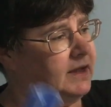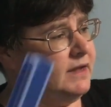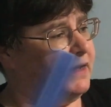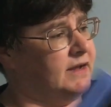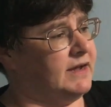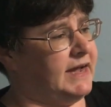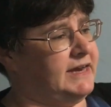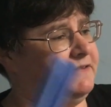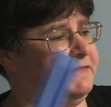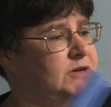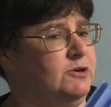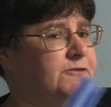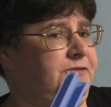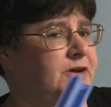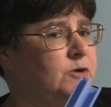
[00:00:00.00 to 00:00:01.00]
kind of
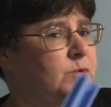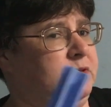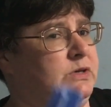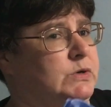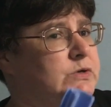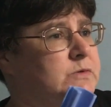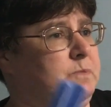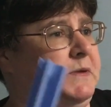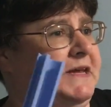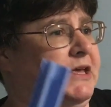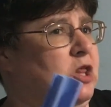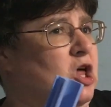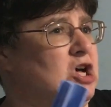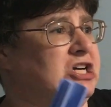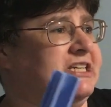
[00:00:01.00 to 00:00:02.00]
interfered with those big
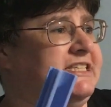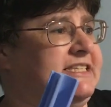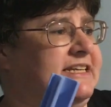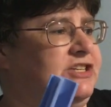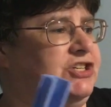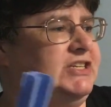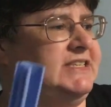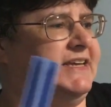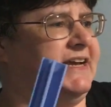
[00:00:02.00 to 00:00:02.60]
long stitches.